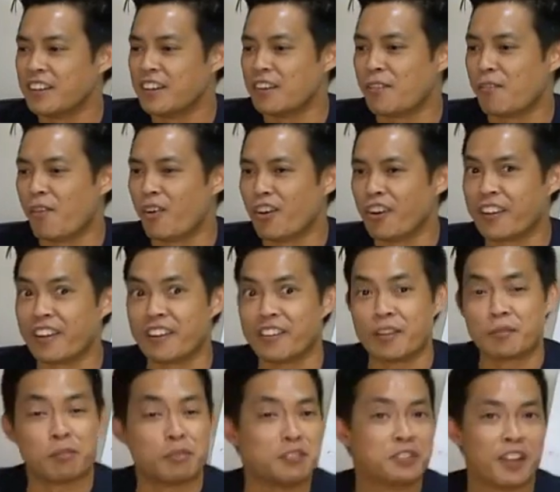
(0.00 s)
work in
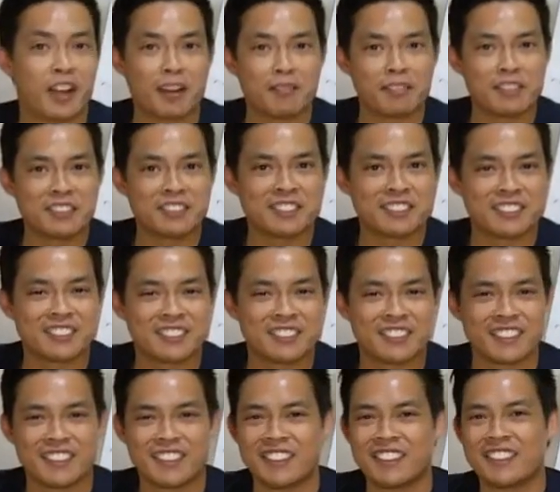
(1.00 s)
your pajamas,
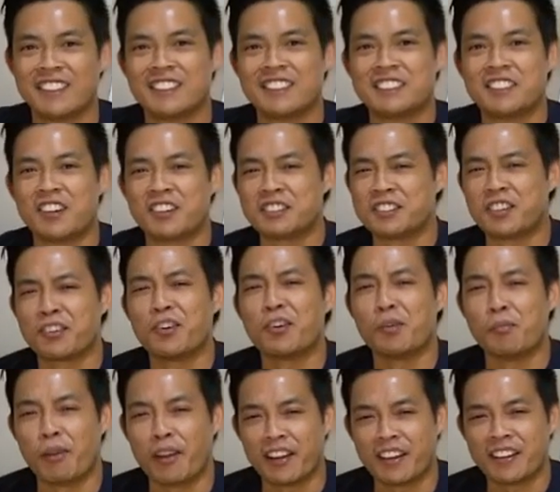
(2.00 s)
so it's not
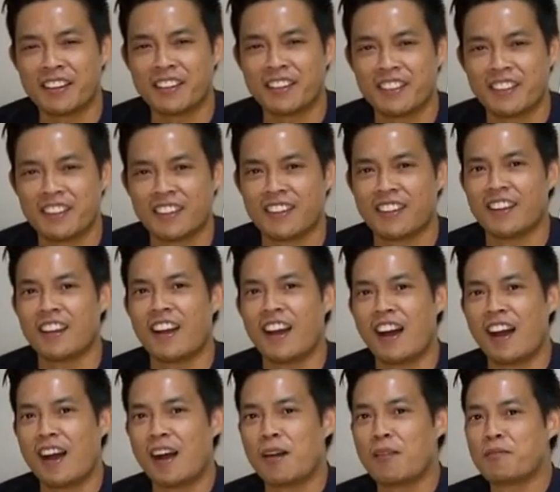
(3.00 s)
all bad.
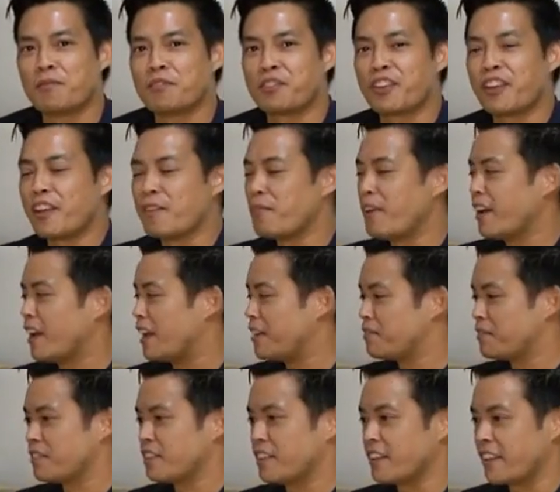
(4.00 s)
My
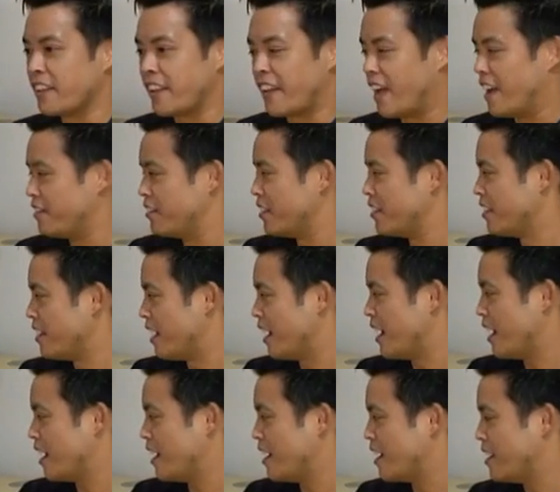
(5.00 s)
name's Gavin.
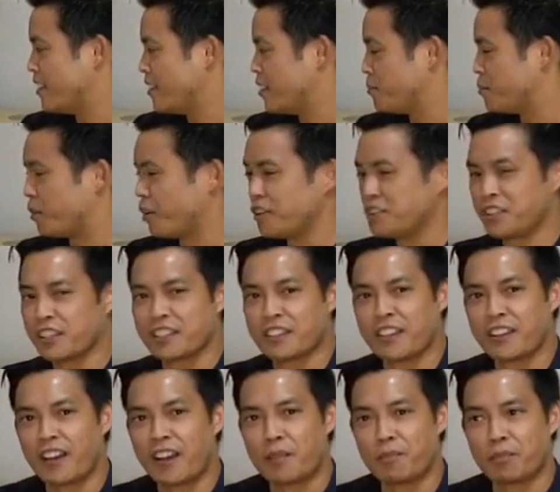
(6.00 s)
The project
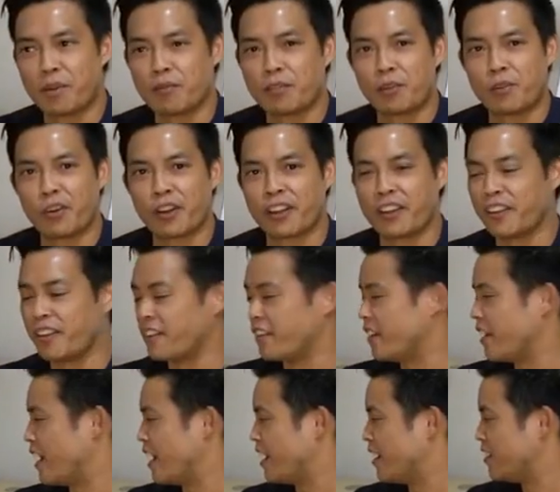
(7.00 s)
that I'm probably working on
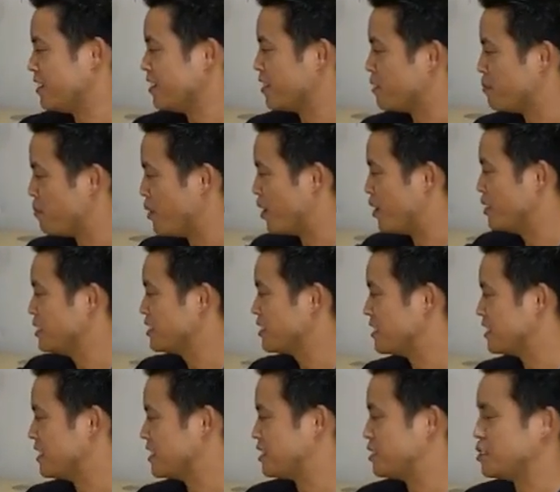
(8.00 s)
now the most
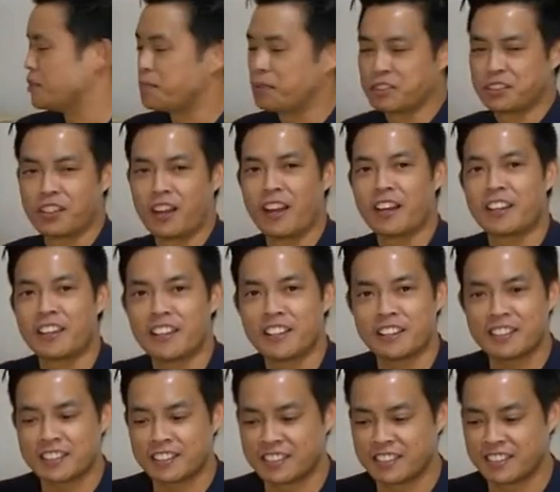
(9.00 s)
is Super
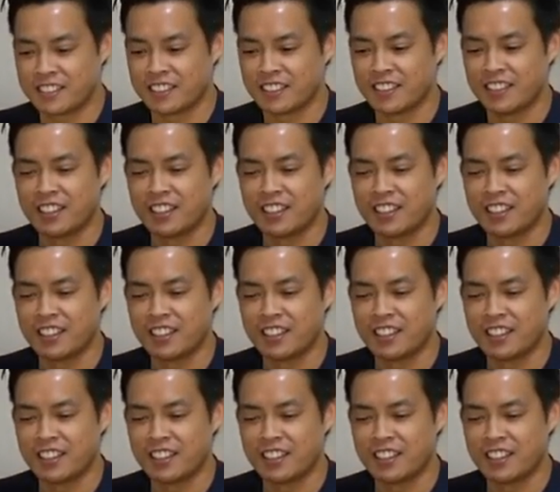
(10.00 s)
Sidekicks.